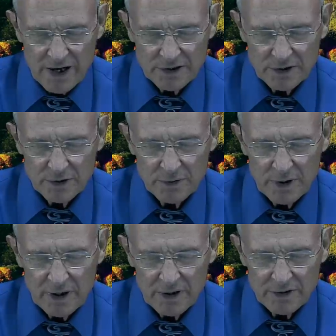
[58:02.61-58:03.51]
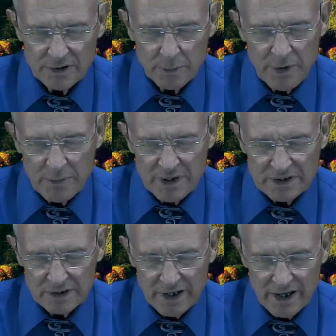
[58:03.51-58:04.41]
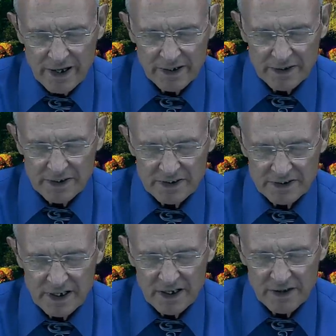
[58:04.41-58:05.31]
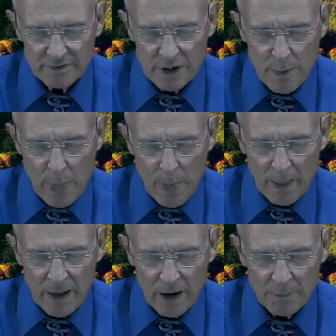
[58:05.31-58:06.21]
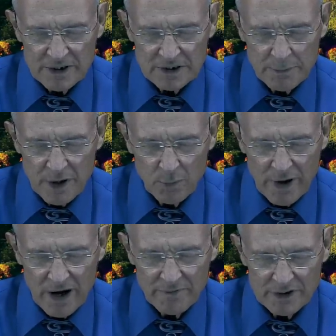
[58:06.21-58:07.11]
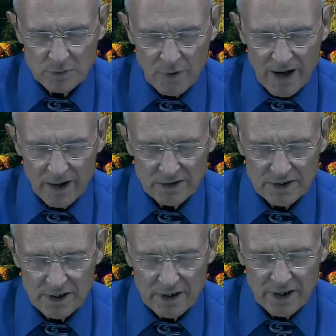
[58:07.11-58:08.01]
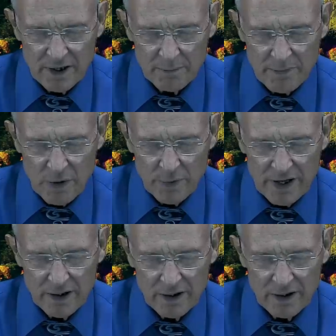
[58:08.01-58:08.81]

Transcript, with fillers: to to be misled and deceived. Help us to be aware of his wiles. May we